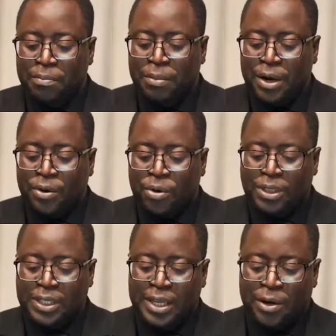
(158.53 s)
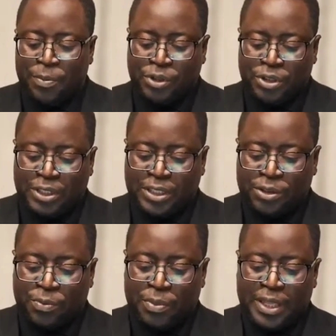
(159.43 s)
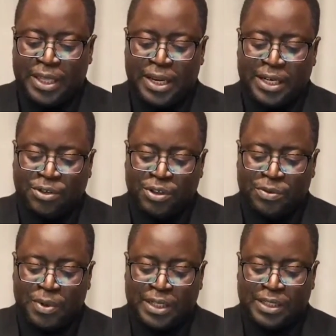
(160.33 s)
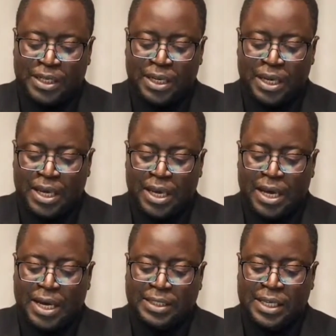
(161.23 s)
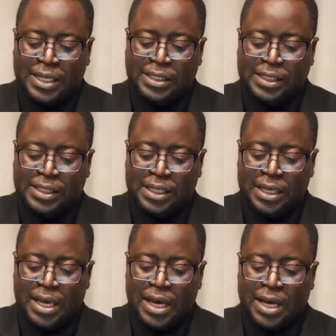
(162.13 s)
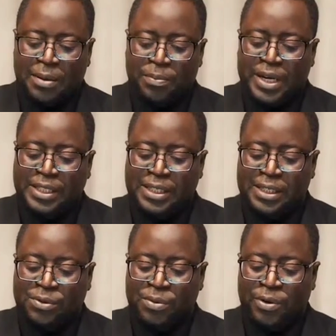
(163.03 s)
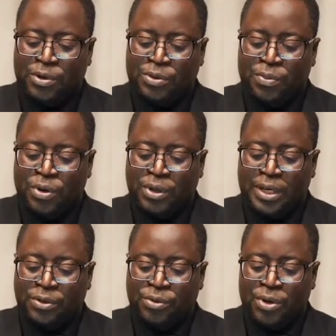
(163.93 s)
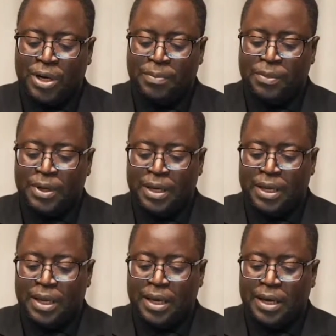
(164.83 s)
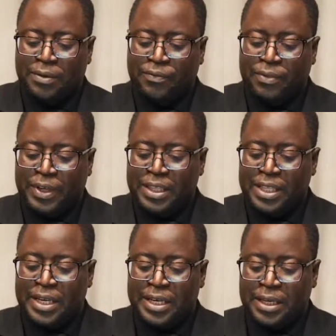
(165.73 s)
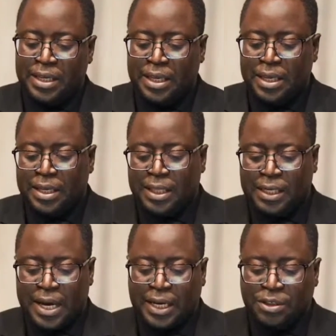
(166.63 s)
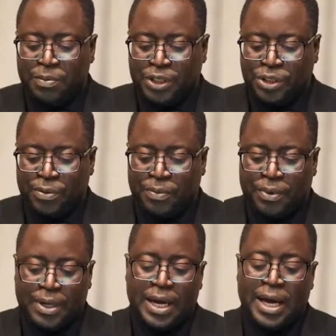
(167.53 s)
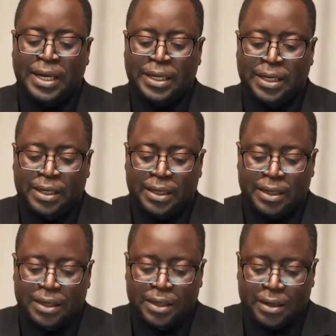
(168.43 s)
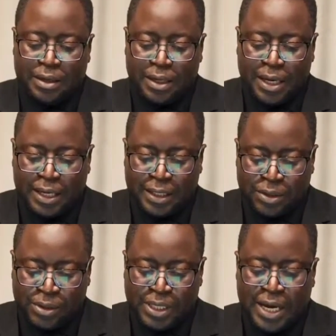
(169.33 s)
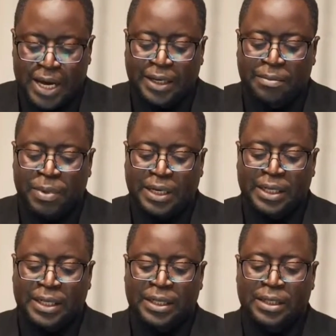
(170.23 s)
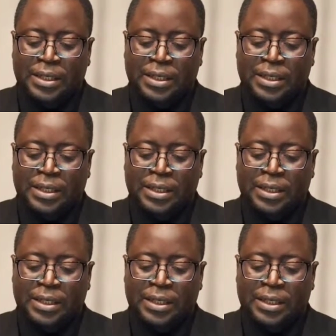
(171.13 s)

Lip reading: be accorded the opportunity to pay their last respects, as these are the places where he was born and grew up. And fifthly, that Archbishop Dr. Alik Banda